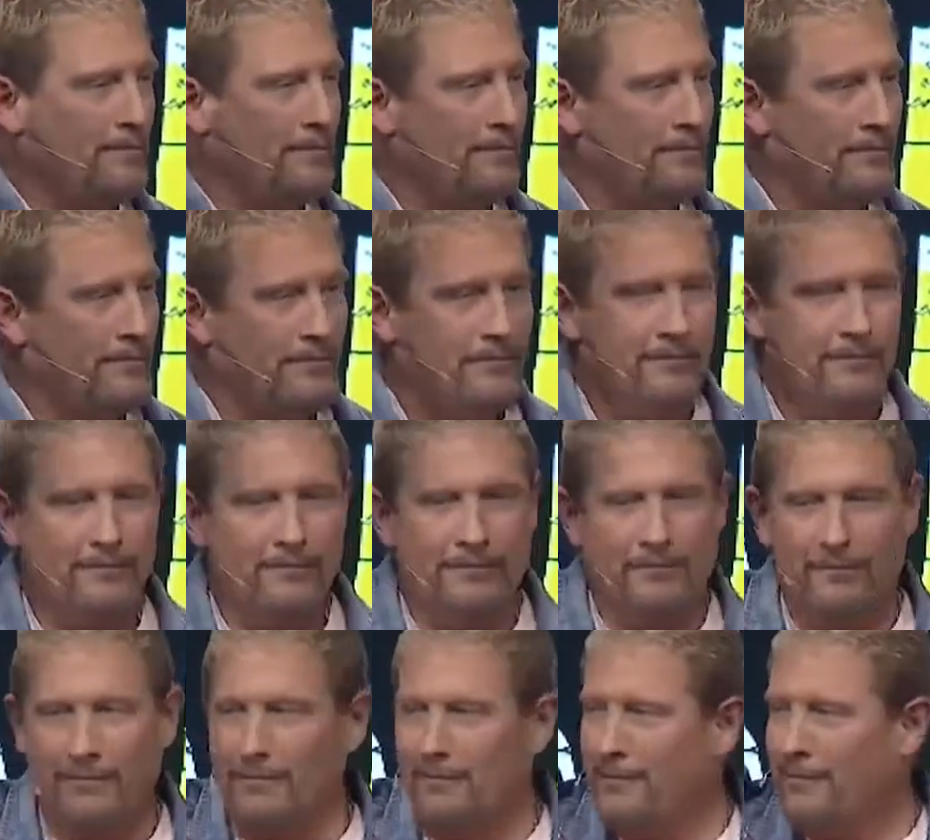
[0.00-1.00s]

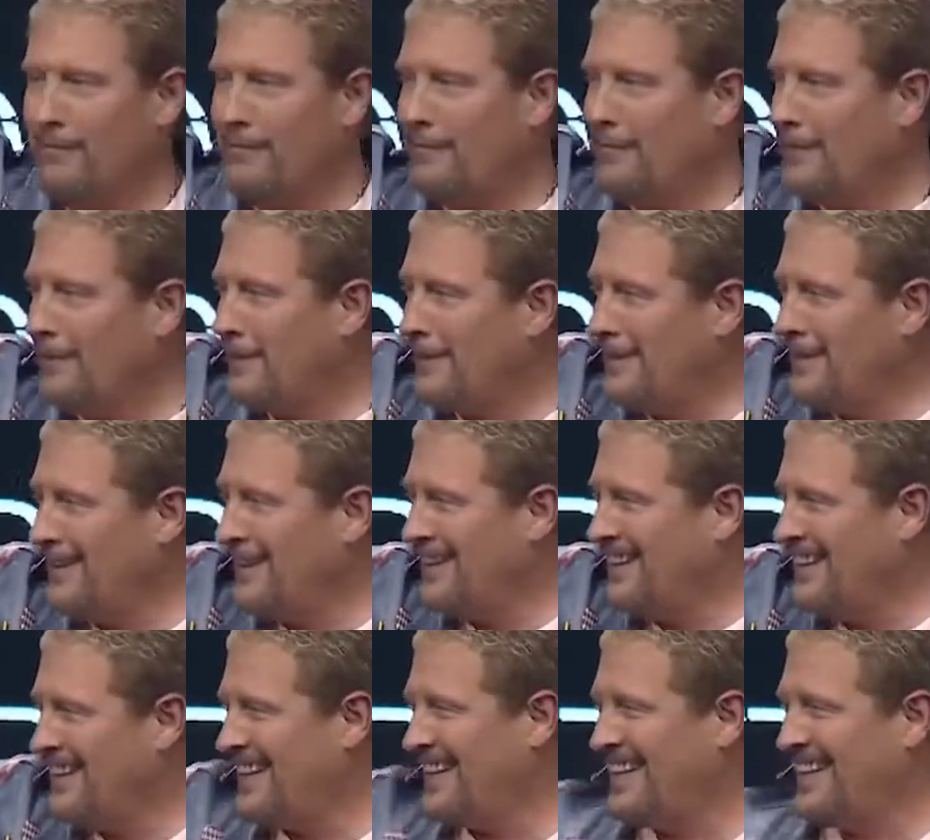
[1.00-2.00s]

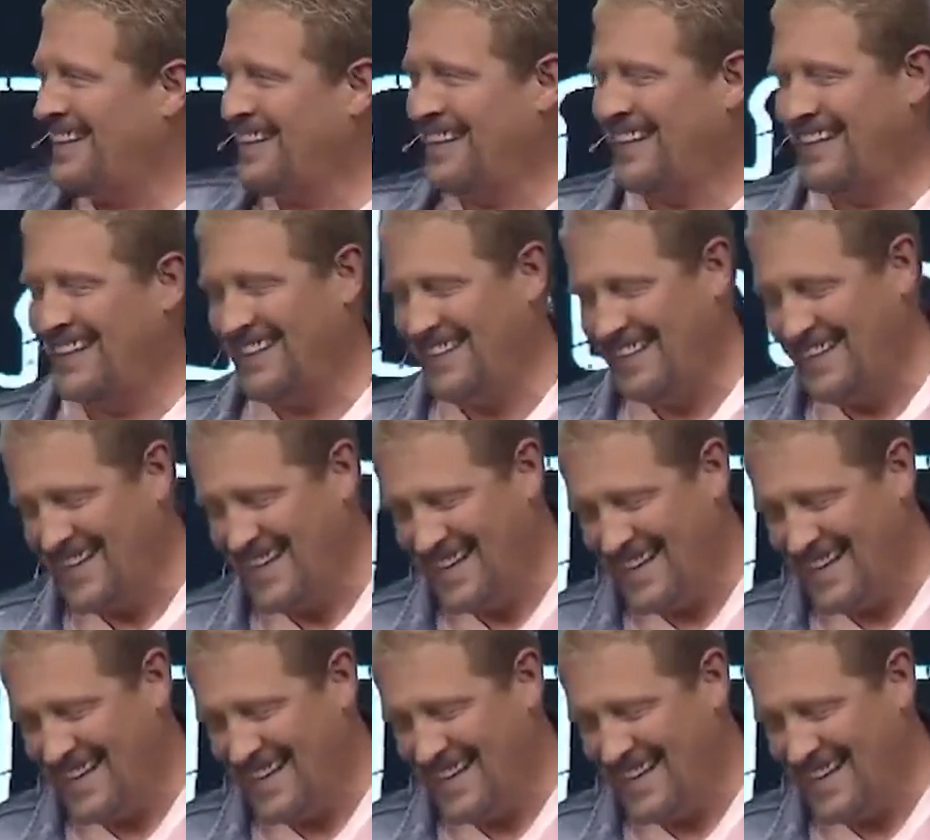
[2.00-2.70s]
Nobody speaks.